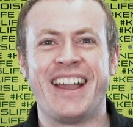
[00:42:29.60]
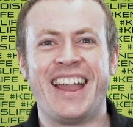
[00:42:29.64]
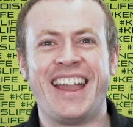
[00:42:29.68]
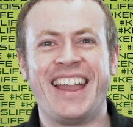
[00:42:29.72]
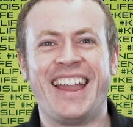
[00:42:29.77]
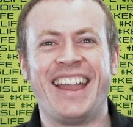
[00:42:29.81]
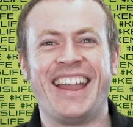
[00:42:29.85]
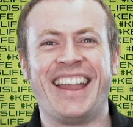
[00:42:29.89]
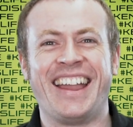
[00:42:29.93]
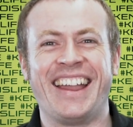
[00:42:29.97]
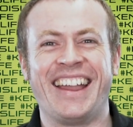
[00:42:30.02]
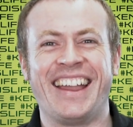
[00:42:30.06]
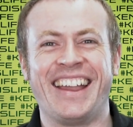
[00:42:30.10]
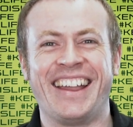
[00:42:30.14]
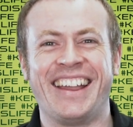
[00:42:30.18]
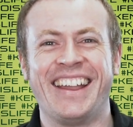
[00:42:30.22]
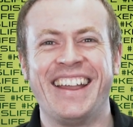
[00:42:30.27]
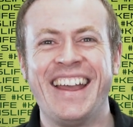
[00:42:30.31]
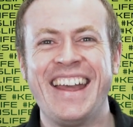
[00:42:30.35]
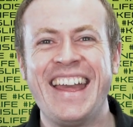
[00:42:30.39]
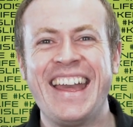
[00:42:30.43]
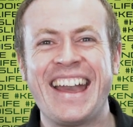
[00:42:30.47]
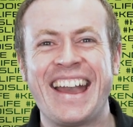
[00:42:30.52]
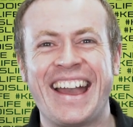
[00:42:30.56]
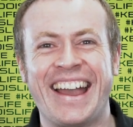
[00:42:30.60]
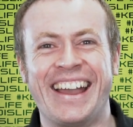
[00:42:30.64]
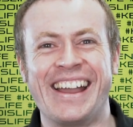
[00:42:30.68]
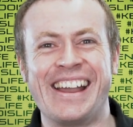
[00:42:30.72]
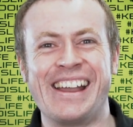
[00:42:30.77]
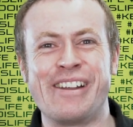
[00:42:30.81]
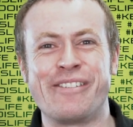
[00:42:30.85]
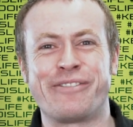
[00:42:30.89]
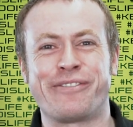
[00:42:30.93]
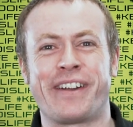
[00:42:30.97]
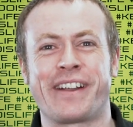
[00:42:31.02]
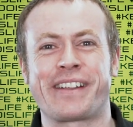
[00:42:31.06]

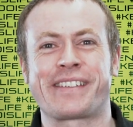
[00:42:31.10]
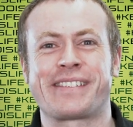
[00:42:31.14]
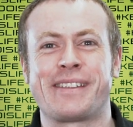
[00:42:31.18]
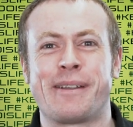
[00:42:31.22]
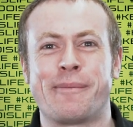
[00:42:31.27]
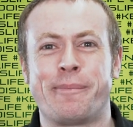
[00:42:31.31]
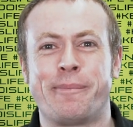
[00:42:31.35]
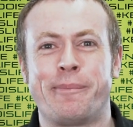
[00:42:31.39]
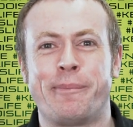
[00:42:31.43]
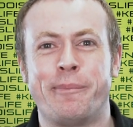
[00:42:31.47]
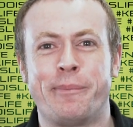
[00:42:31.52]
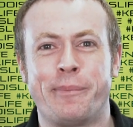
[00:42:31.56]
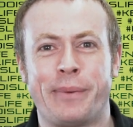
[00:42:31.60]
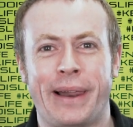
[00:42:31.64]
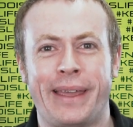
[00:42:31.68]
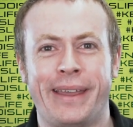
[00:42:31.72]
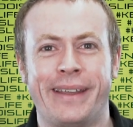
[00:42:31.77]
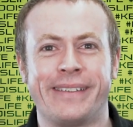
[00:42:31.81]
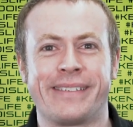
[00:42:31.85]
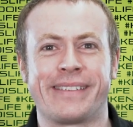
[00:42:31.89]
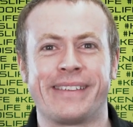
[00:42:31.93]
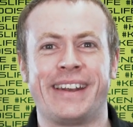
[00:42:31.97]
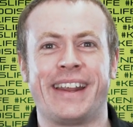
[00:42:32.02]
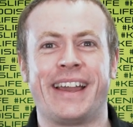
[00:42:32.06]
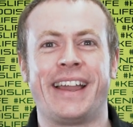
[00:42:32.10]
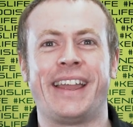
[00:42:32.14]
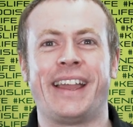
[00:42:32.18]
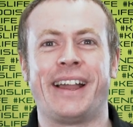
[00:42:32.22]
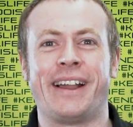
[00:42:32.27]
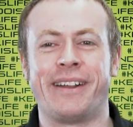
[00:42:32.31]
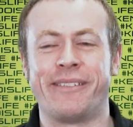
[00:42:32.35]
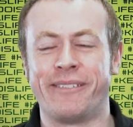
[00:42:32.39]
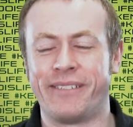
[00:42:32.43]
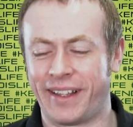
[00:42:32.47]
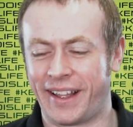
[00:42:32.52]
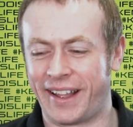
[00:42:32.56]
uh, faster players than I
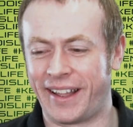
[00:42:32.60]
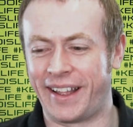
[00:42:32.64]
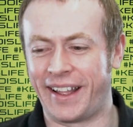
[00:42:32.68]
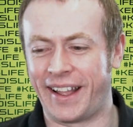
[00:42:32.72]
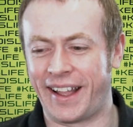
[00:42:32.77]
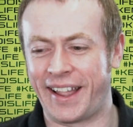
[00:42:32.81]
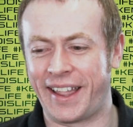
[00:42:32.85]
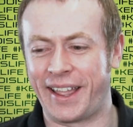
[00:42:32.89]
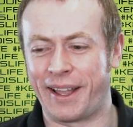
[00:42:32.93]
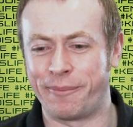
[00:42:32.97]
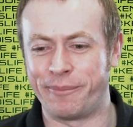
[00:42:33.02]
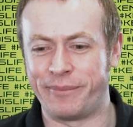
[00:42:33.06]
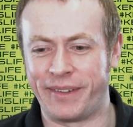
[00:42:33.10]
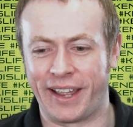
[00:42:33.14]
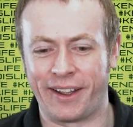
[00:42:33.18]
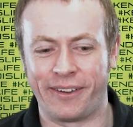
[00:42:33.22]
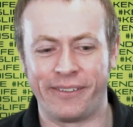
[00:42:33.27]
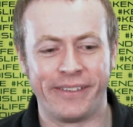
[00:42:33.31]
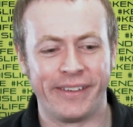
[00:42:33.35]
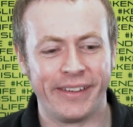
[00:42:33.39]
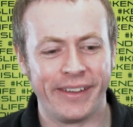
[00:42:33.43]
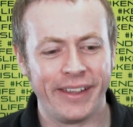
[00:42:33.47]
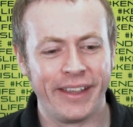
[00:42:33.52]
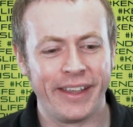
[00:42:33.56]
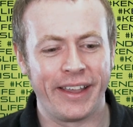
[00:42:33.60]
am. Uh, I am now.